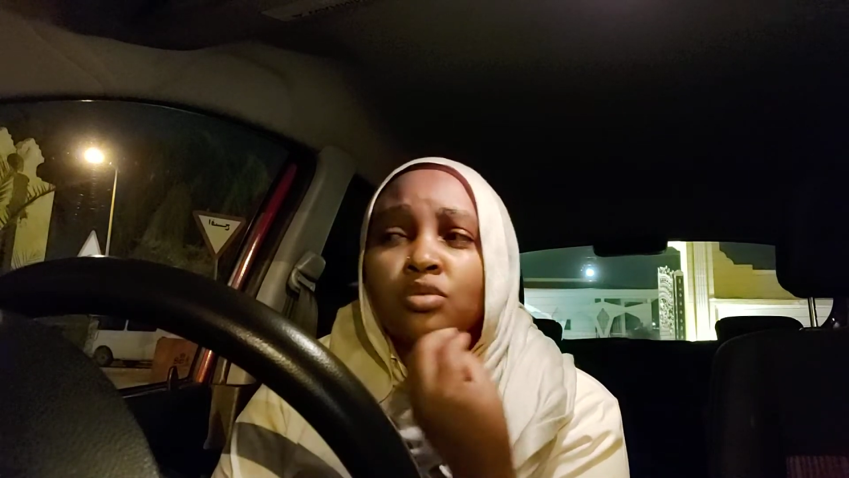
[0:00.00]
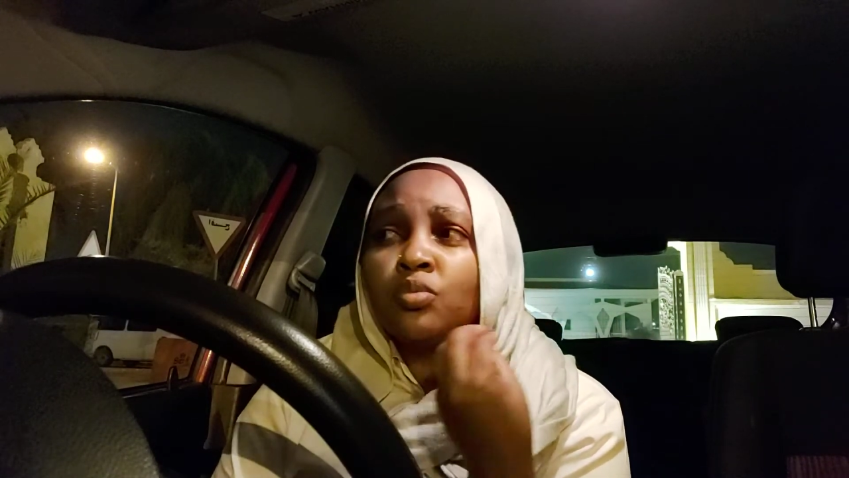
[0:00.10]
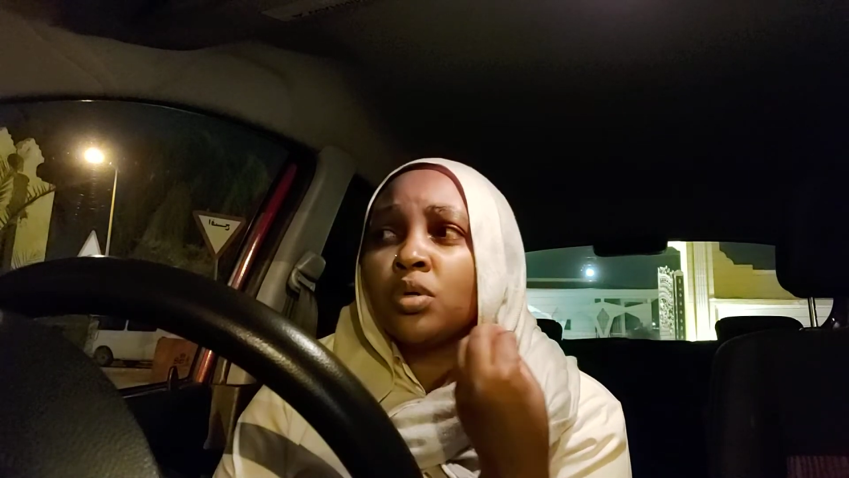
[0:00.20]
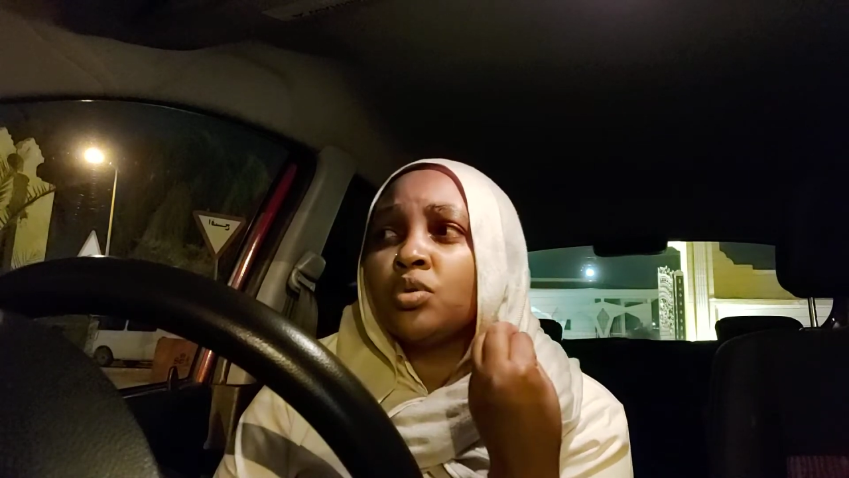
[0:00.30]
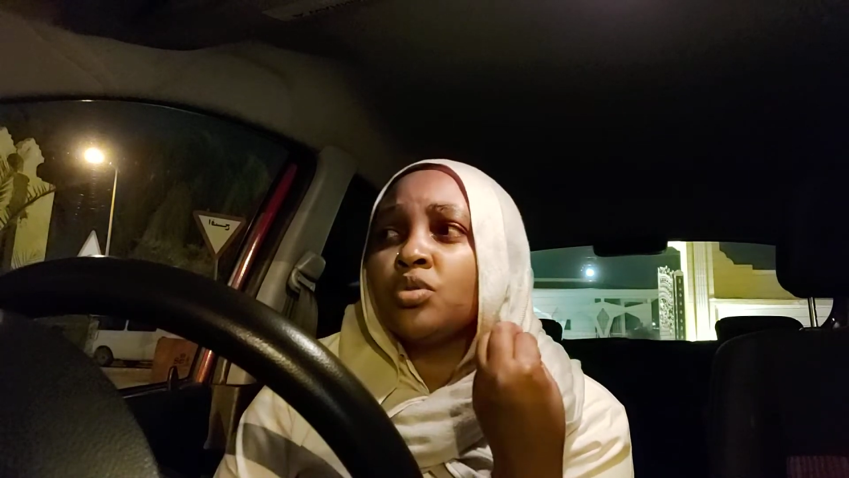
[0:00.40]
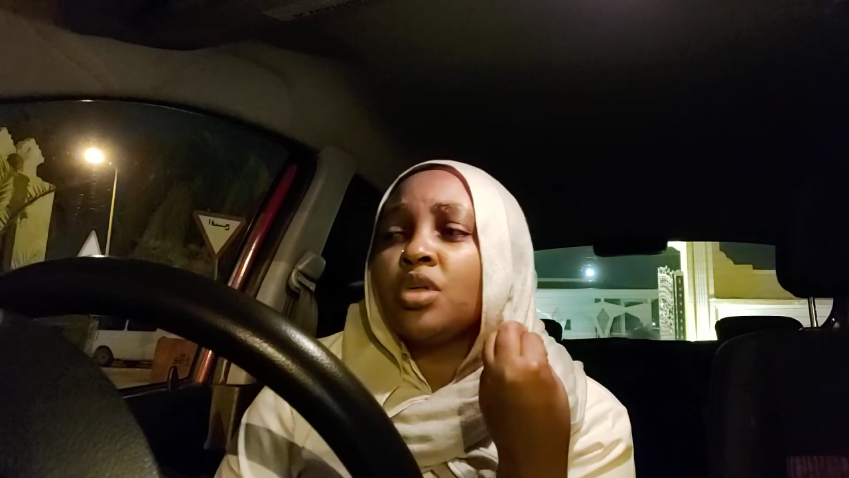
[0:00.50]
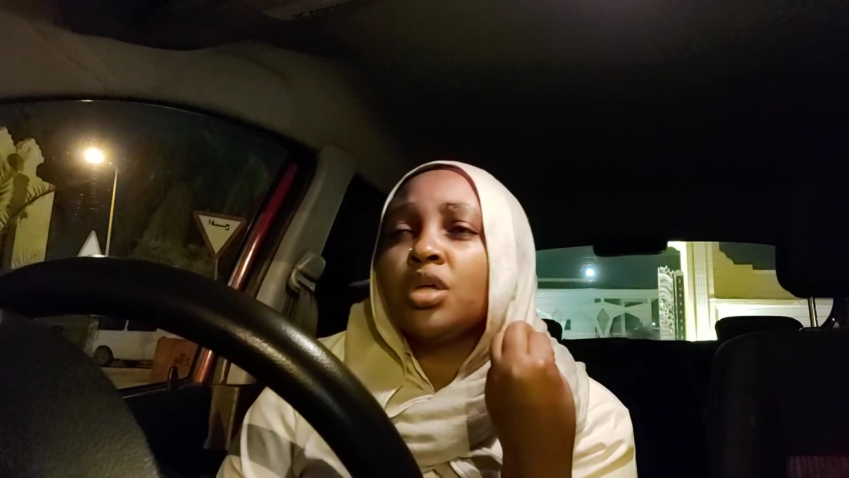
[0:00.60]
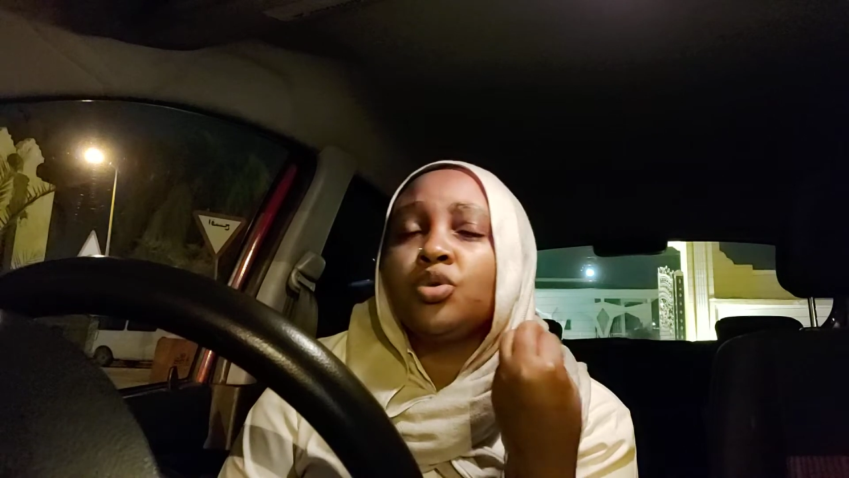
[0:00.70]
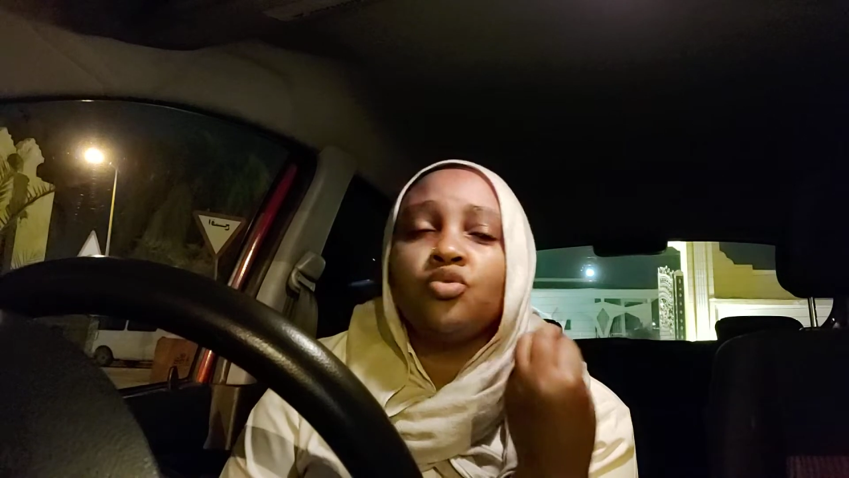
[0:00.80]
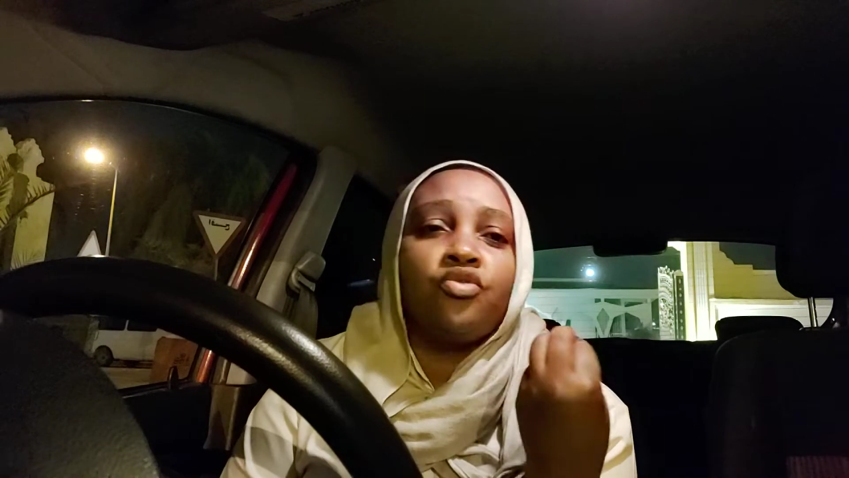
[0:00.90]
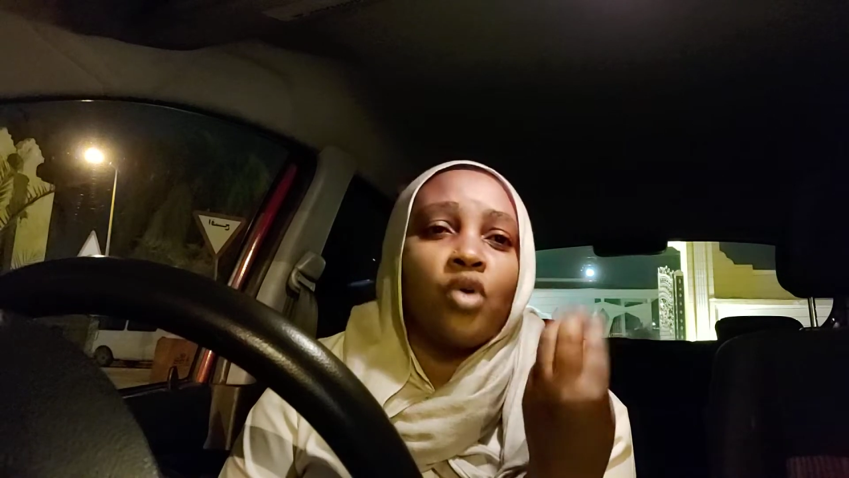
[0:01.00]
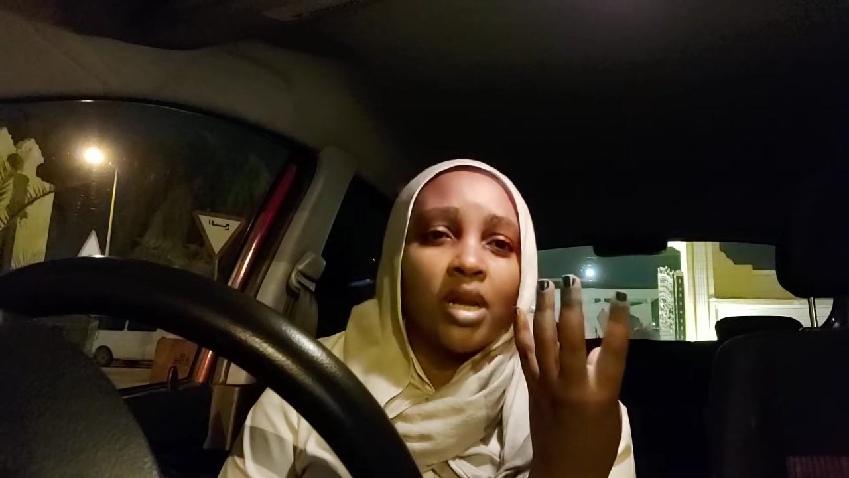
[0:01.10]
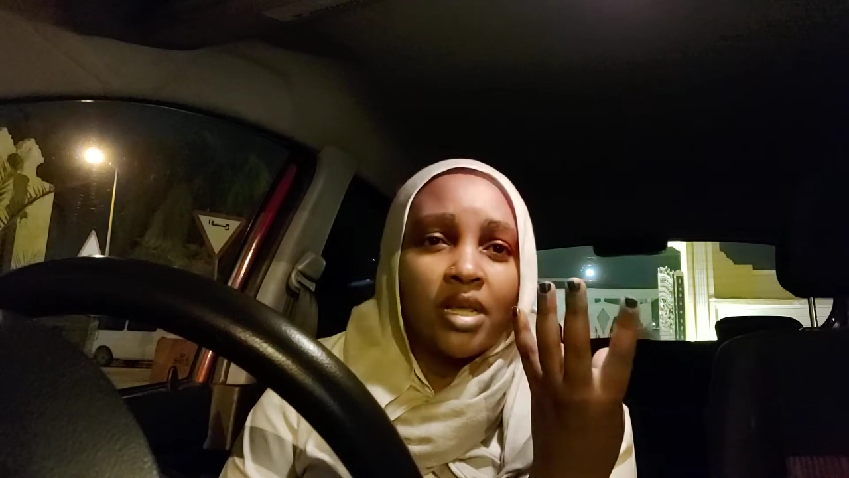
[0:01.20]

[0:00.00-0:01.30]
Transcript: What do they do for a